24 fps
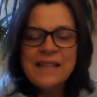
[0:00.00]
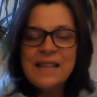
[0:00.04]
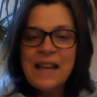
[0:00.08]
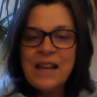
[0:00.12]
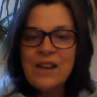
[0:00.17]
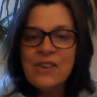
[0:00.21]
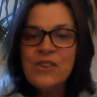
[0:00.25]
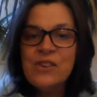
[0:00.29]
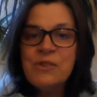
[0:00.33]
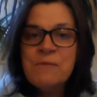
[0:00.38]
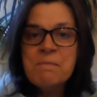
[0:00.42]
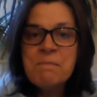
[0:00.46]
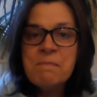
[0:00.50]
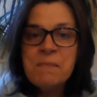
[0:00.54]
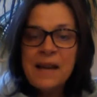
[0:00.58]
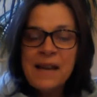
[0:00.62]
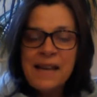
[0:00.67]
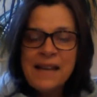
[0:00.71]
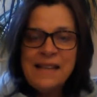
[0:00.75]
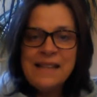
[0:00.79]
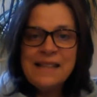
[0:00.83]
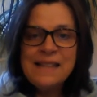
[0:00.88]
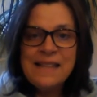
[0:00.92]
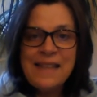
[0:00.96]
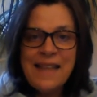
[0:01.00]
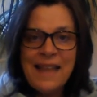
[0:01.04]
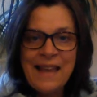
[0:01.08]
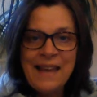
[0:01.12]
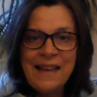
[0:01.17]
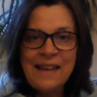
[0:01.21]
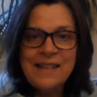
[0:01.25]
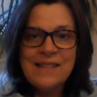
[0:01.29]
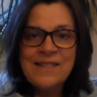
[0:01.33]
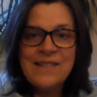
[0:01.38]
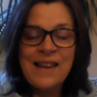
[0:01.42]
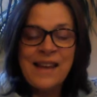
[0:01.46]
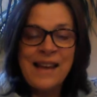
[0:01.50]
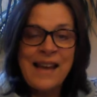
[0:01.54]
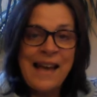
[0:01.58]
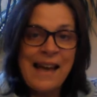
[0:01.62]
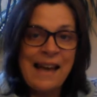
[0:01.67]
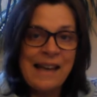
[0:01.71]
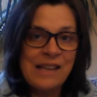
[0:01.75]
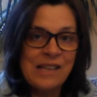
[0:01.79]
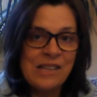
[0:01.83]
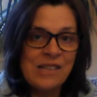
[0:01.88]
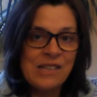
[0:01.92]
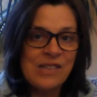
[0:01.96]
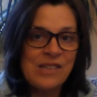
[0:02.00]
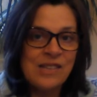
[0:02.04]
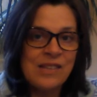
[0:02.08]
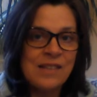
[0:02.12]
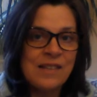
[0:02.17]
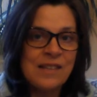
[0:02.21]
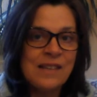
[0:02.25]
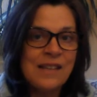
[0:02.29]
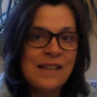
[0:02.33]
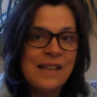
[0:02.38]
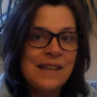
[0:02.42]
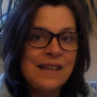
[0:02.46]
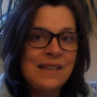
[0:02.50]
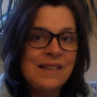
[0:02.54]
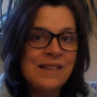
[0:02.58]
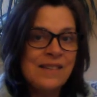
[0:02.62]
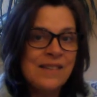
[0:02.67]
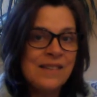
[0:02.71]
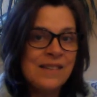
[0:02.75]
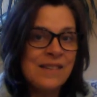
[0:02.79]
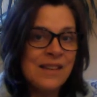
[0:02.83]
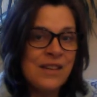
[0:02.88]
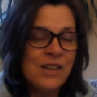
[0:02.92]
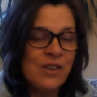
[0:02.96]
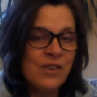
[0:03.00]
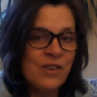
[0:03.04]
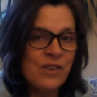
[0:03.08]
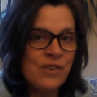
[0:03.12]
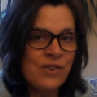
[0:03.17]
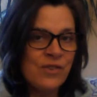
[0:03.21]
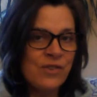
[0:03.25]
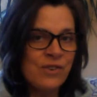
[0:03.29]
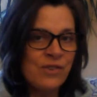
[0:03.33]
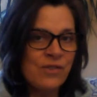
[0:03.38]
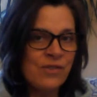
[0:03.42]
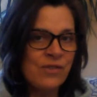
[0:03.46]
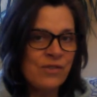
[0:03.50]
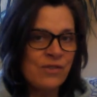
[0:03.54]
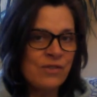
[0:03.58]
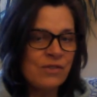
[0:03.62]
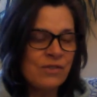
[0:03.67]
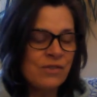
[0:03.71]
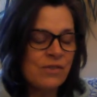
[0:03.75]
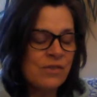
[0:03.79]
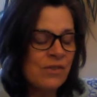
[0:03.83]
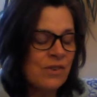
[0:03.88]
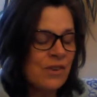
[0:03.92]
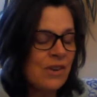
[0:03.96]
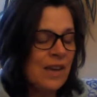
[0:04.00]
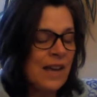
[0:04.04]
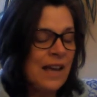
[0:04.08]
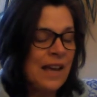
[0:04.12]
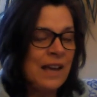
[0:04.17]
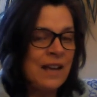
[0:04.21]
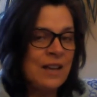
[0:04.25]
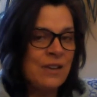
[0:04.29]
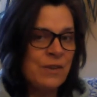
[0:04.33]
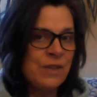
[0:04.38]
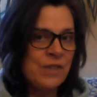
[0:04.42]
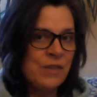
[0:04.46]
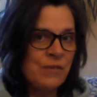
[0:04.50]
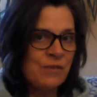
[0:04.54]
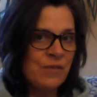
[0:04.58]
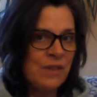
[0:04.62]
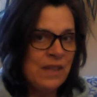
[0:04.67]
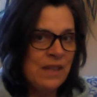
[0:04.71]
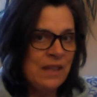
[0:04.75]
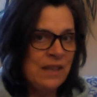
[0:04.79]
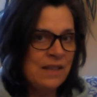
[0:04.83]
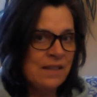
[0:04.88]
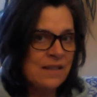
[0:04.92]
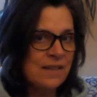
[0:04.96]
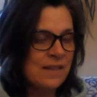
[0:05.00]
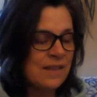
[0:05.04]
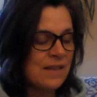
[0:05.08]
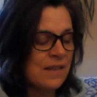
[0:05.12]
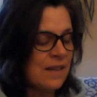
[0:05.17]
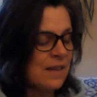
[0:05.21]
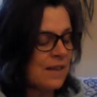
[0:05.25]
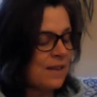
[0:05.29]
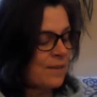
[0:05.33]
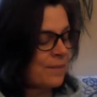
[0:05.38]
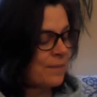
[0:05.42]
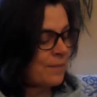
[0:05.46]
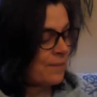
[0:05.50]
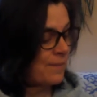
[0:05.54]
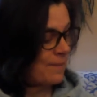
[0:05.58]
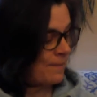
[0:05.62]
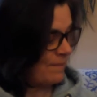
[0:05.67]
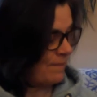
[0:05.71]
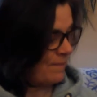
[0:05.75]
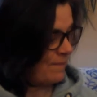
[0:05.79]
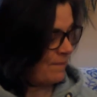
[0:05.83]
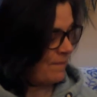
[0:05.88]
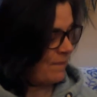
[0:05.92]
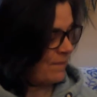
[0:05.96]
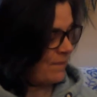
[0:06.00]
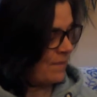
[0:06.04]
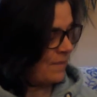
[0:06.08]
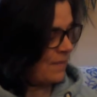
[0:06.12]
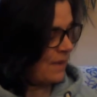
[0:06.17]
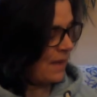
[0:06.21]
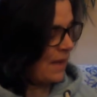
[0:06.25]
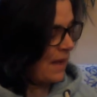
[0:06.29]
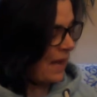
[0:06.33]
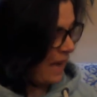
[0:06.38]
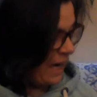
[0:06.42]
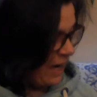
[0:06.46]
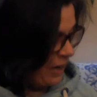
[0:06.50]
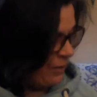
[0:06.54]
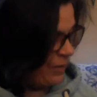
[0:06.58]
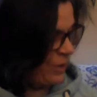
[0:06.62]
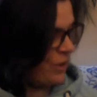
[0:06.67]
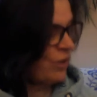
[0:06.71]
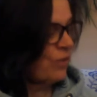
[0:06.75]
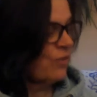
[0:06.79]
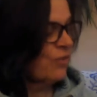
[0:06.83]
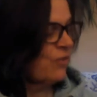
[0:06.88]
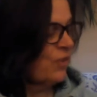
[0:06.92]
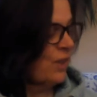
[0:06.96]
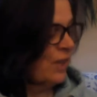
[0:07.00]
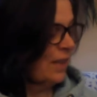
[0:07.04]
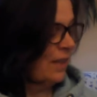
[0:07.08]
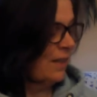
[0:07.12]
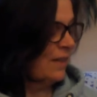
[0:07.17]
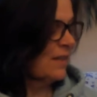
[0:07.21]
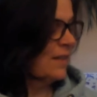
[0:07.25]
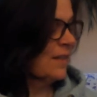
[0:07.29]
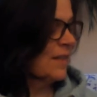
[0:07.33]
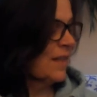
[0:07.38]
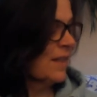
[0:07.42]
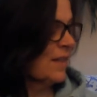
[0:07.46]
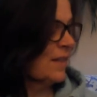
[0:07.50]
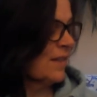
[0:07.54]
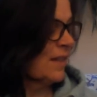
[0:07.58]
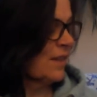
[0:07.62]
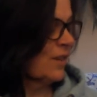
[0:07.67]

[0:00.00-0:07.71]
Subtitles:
Now, you might like to ask Scarecrow how he's feeling today. How are you feeling today,